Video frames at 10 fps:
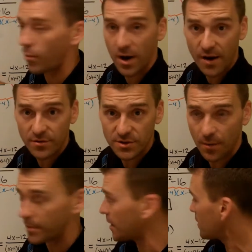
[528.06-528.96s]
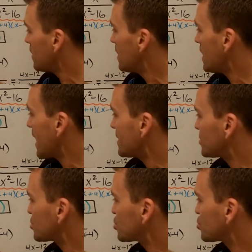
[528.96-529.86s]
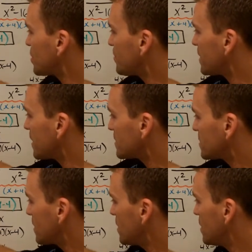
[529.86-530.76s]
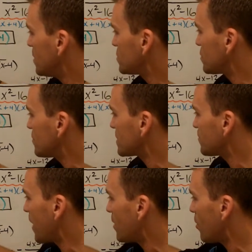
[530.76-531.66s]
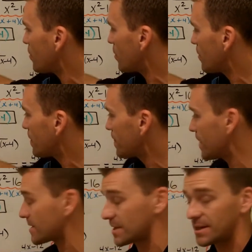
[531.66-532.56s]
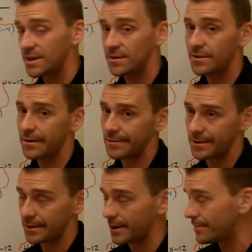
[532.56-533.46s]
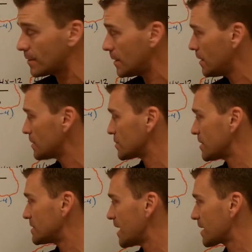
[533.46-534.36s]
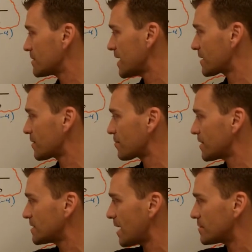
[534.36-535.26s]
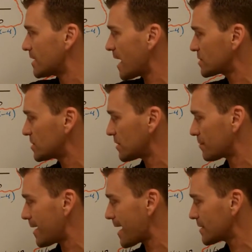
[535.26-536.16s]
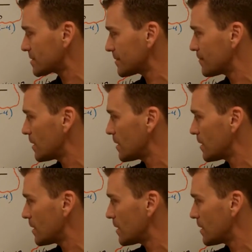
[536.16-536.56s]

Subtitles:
whatever's up here and distribute it to this binomial. That's a key thing right there. So you take the 3 times the x, you get 3x.